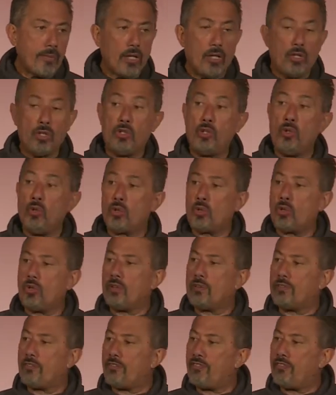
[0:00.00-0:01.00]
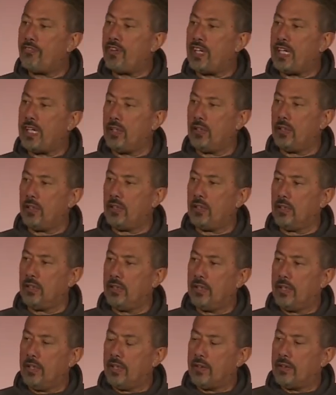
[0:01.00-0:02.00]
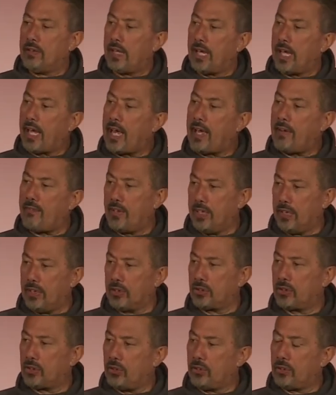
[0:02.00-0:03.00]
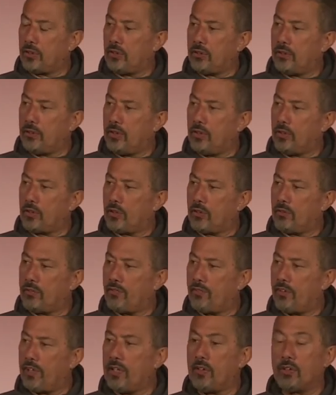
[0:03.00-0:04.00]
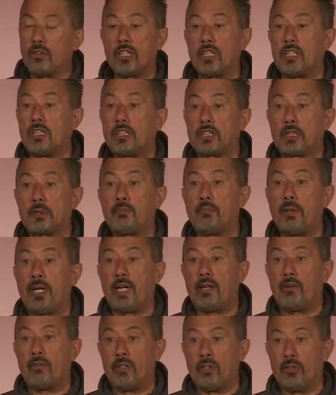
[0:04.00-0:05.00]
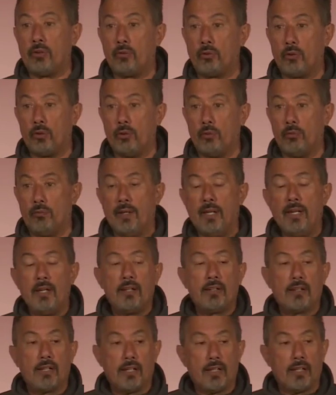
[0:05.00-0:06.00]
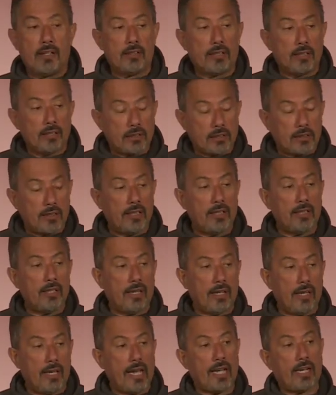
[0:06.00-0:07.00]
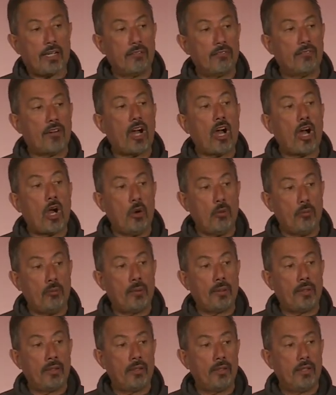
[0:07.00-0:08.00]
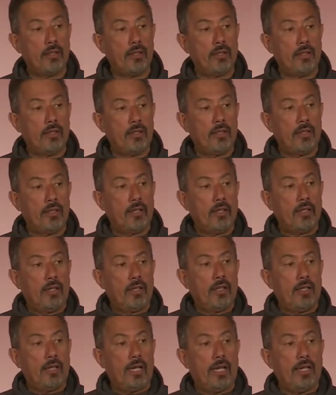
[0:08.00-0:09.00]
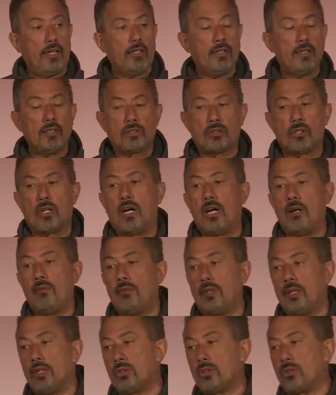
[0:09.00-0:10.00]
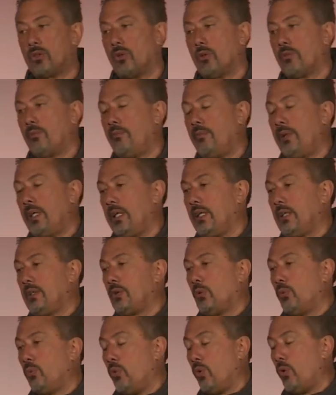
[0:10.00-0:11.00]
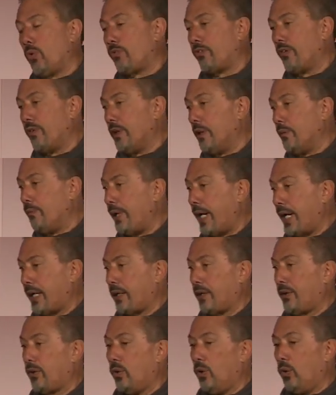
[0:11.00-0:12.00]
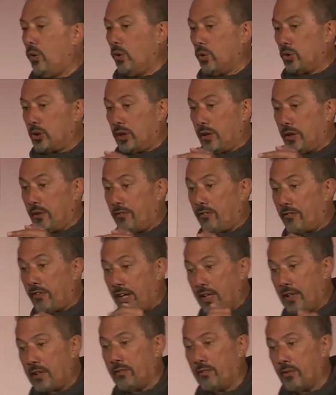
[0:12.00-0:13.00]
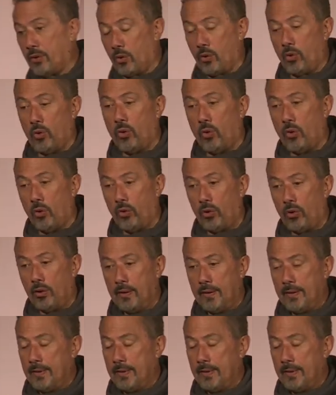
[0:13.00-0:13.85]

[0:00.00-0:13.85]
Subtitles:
you could feel the heaviness. You could feel the despair in the room, the distinct lack of hope. And in the time that it took me to walk from the back of the hall to the front of the hall,